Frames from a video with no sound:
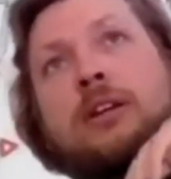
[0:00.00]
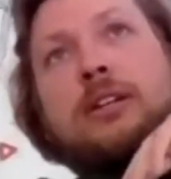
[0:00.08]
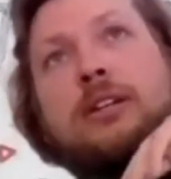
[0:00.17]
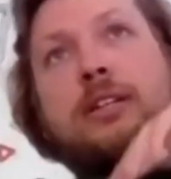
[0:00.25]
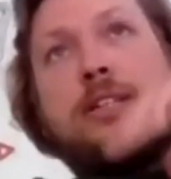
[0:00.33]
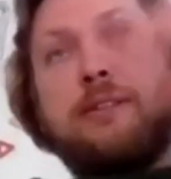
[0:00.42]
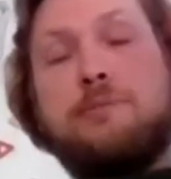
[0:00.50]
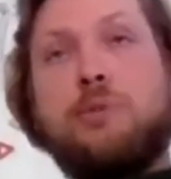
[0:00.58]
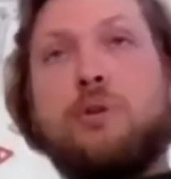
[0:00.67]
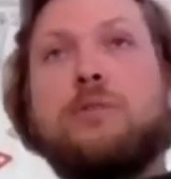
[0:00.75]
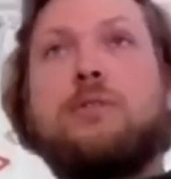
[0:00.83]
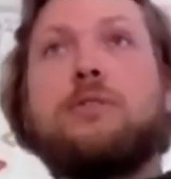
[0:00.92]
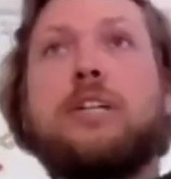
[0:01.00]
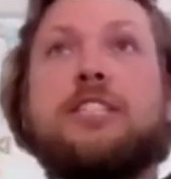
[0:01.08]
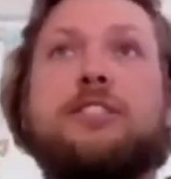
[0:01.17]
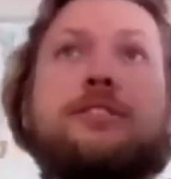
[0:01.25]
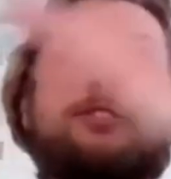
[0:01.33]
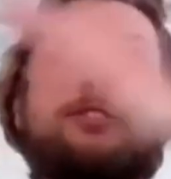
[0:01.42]
in both
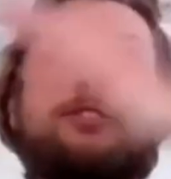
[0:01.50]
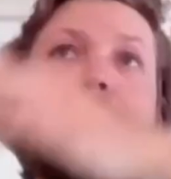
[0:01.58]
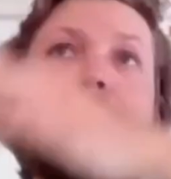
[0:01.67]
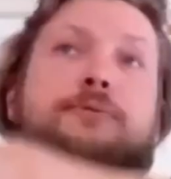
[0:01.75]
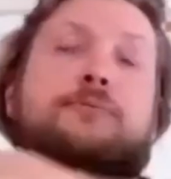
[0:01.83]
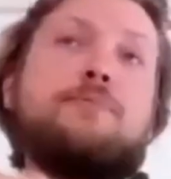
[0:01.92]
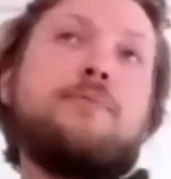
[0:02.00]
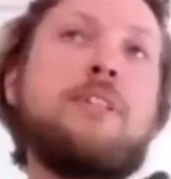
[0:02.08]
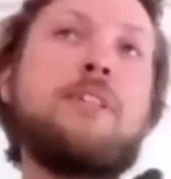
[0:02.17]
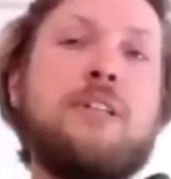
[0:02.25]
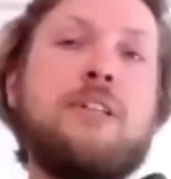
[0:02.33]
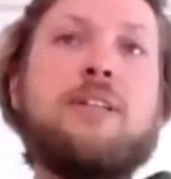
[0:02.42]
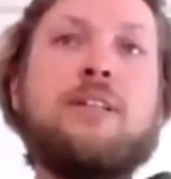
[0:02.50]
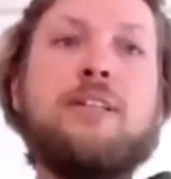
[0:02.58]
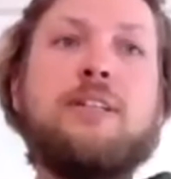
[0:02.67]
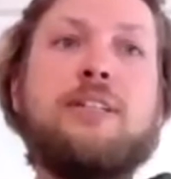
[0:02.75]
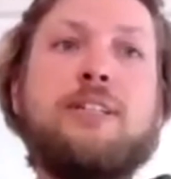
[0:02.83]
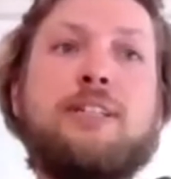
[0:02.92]
locations,
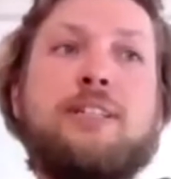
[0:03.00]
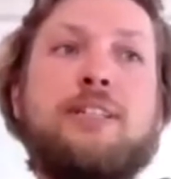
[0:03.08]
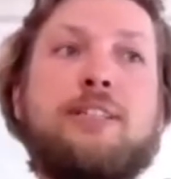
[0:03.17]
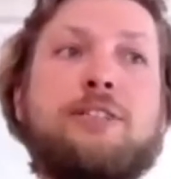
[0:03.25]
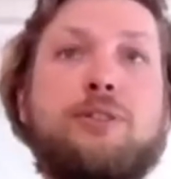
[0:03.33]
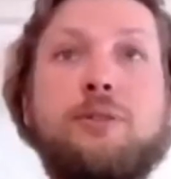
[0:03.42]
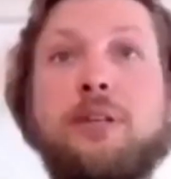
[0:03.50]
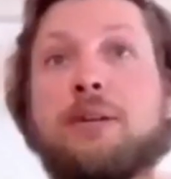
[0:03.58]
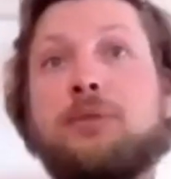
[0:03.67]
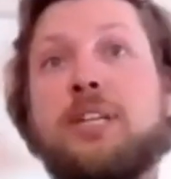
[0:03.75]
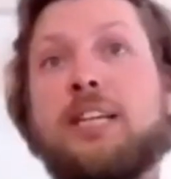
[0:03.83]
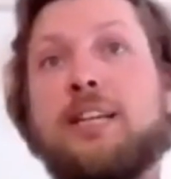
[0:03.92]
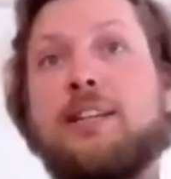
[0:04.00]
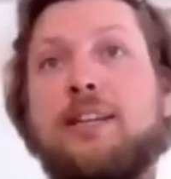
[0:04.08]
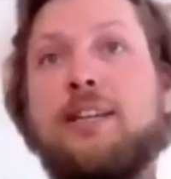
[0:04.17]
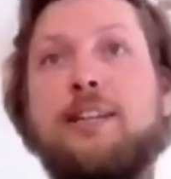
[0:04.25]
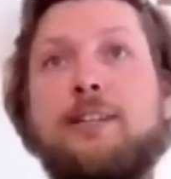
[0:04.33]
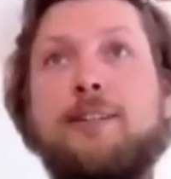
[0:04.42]
so that we
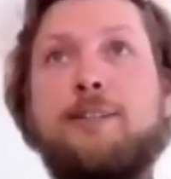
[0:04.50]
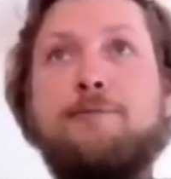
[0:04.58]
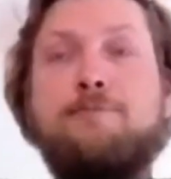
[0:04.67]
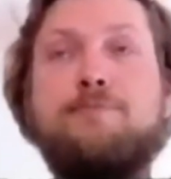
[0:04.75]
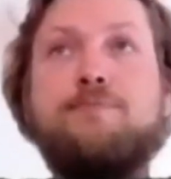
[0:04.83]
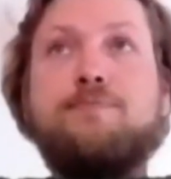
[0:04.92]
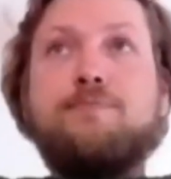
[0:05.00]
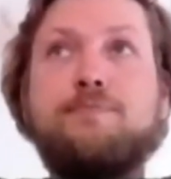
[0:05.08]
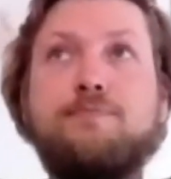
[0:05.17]
can